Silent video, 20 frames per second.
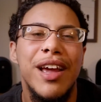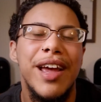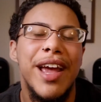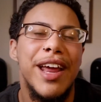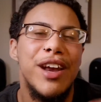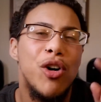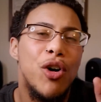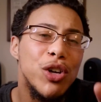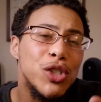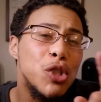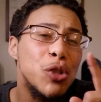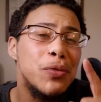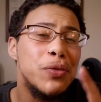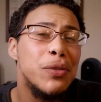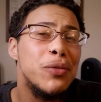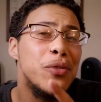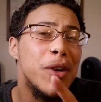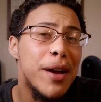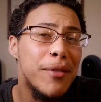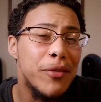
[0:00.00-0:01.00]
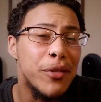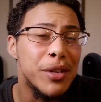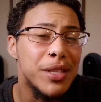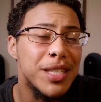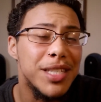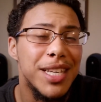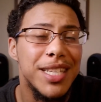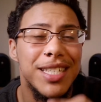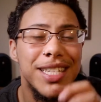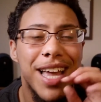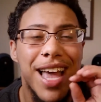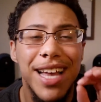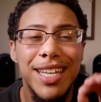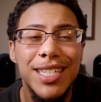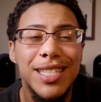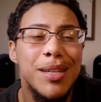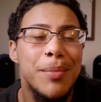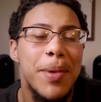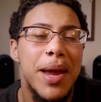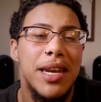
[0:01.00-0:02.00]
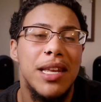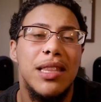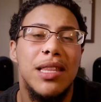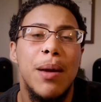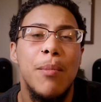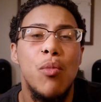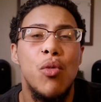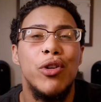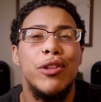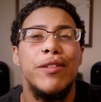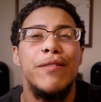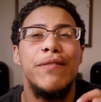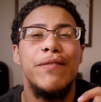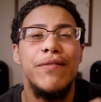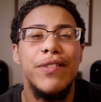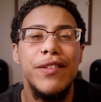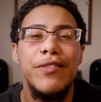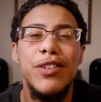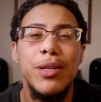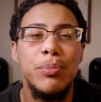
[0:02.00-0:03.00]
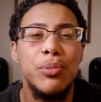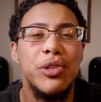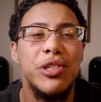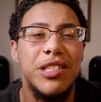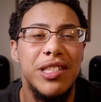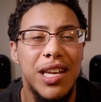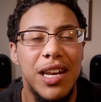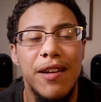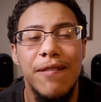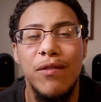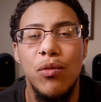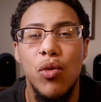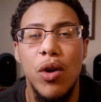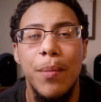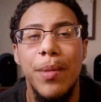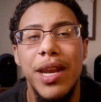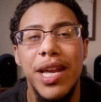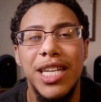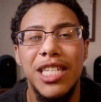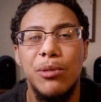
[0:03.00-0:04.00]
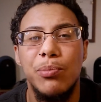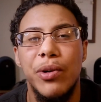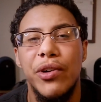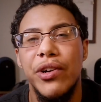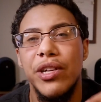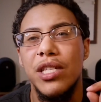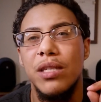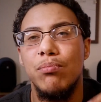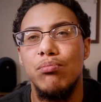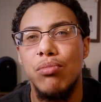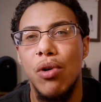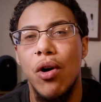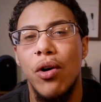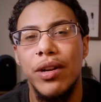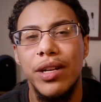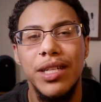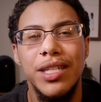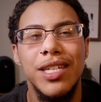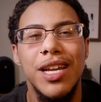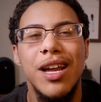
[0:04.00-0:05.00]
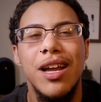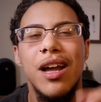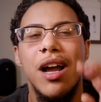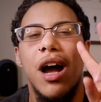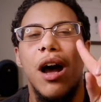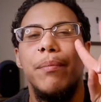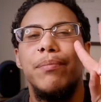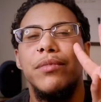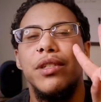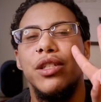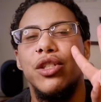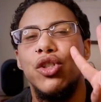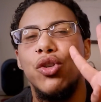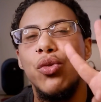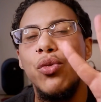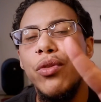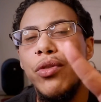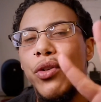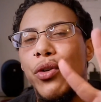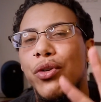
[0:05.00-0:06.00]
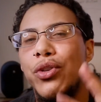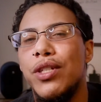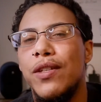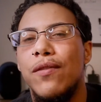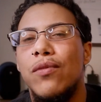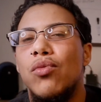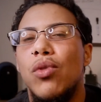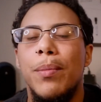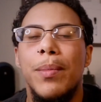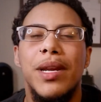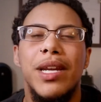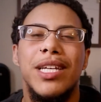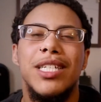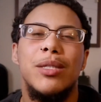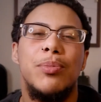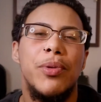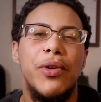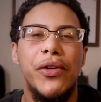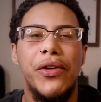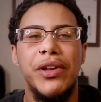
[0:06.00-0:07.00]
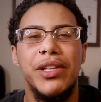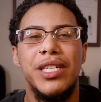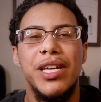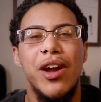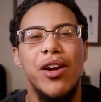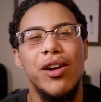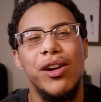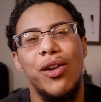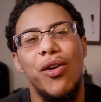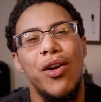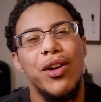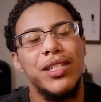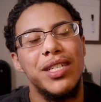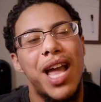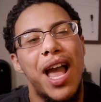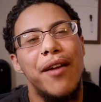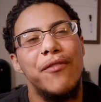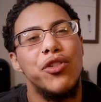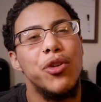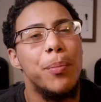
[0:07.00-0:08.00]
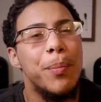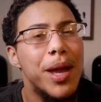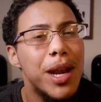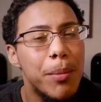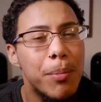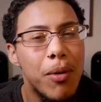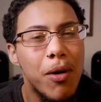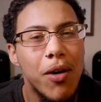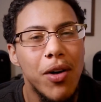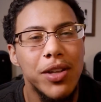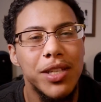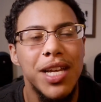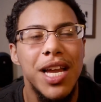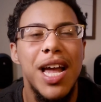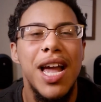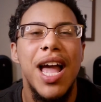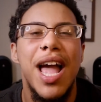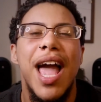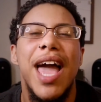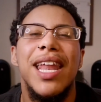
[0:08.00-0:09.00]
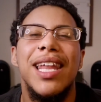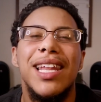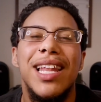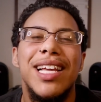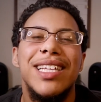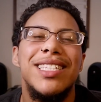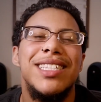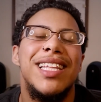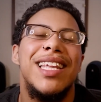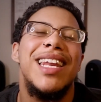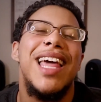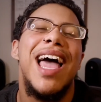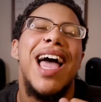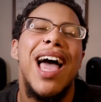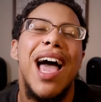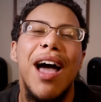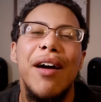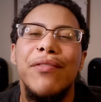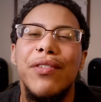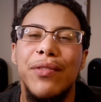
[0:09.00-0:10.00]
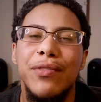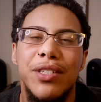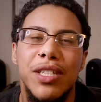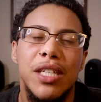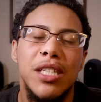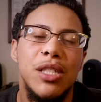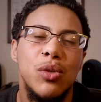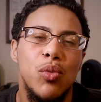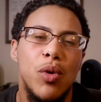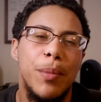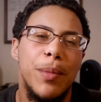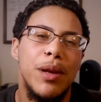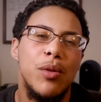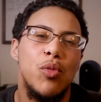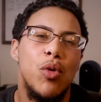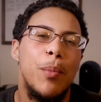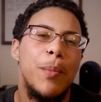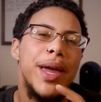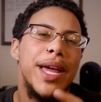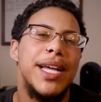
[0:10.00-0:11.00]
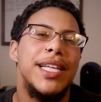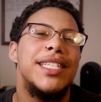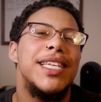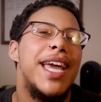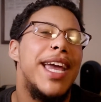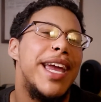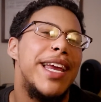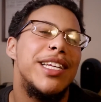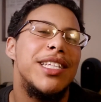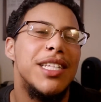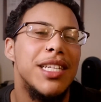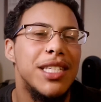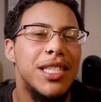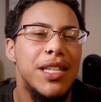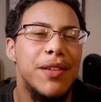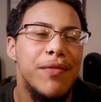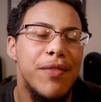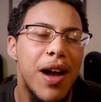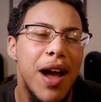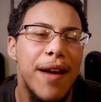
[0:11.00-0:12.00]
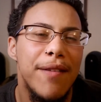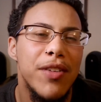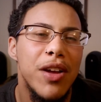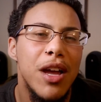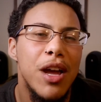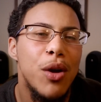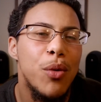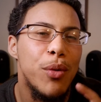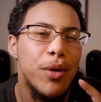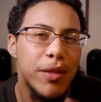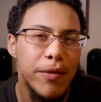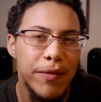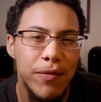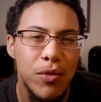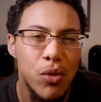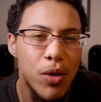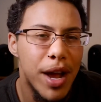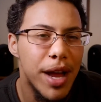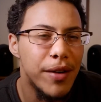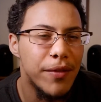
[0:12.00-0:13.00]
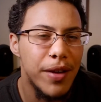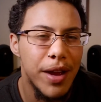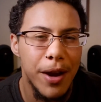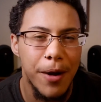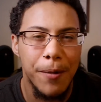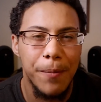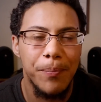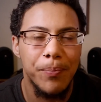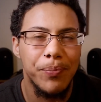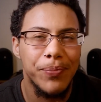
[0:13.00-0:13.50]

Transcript: And also for reference, it's estimated that more than 50% of women experience baldness, up to two thirds of women experience hair loss after menopause, and less than half of cis women will make it to age 65 with a full head of hair.